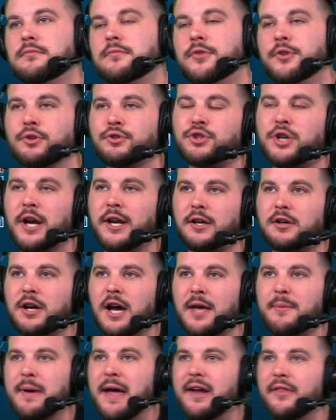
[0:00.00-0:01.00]
Still trying to
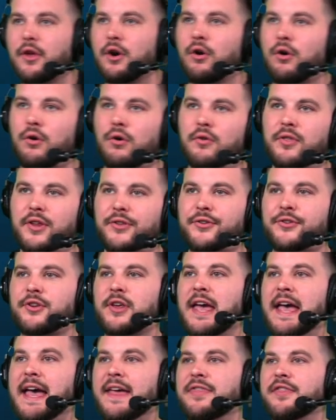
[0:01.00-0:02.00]
climb out of the hole that you
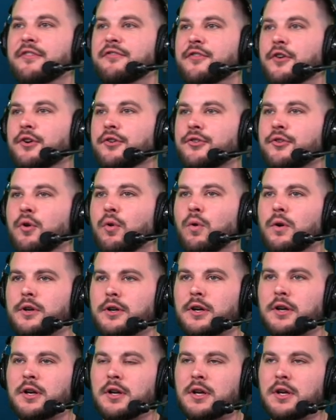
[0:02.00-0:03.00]
had in the first
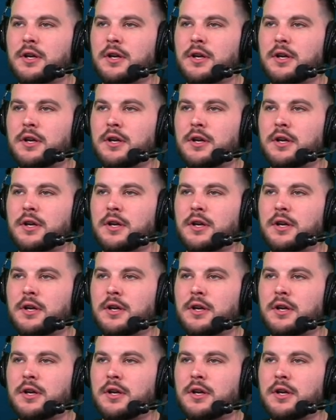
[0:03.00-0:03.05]
quarter